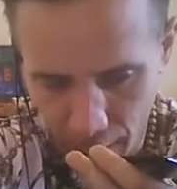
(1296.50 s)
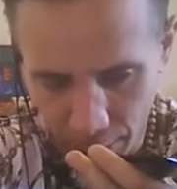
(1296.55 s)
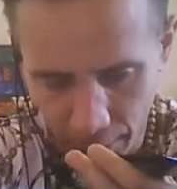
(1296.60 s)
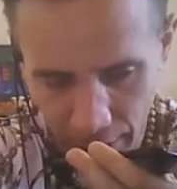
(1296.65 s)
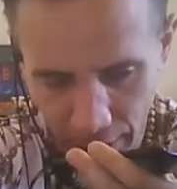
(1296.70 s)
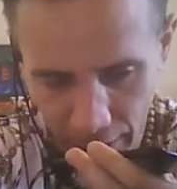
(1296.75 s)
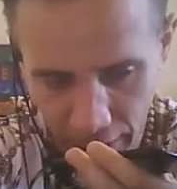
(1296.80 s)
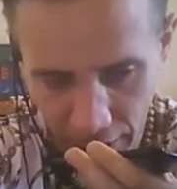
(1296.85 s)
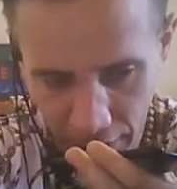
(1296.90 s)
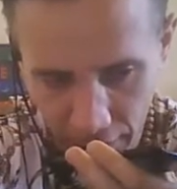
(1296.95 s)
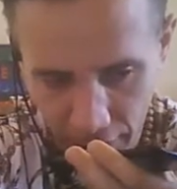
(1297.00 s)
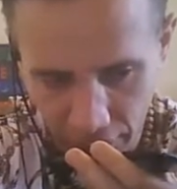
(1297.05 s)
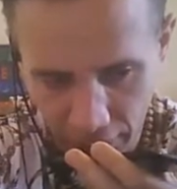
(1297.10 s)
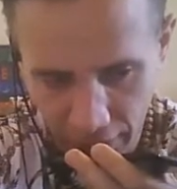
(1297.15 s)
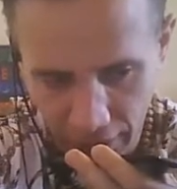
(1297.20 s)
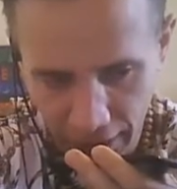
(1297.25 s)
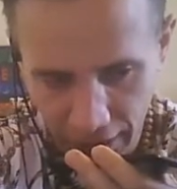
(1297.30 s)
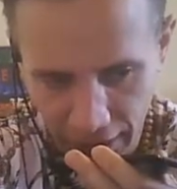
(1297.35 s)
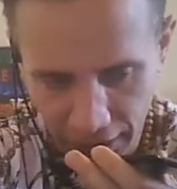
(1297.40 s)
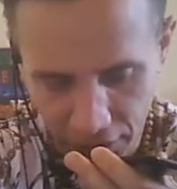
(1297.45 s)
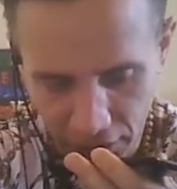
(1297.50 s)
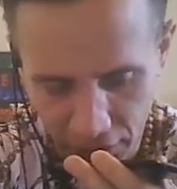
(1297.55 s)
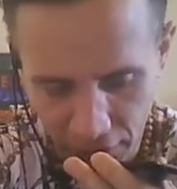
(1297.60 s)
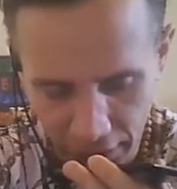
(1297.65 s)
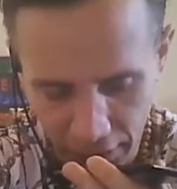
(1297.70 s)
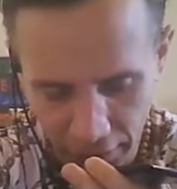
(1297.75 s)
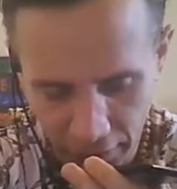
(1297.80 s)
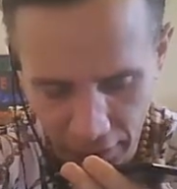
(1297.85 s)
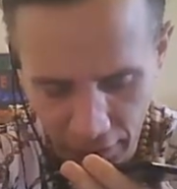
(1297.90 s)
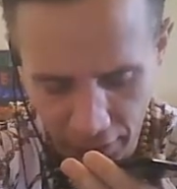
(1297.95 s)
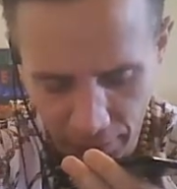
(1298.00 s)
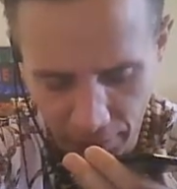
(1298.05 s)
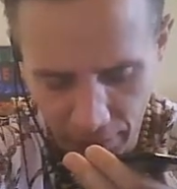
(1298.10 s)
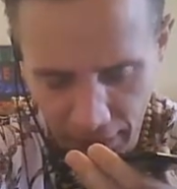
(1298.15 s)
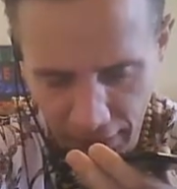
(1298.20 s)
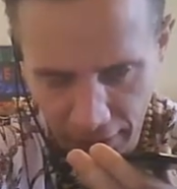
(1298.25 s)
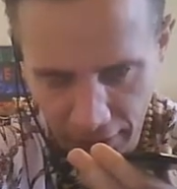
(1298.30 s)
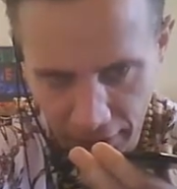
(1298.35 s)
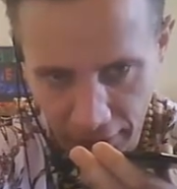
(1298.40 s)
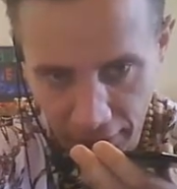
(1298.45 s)
Pardon, I can't hear that. Sorry,
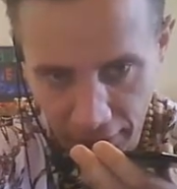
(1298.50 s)
Manic.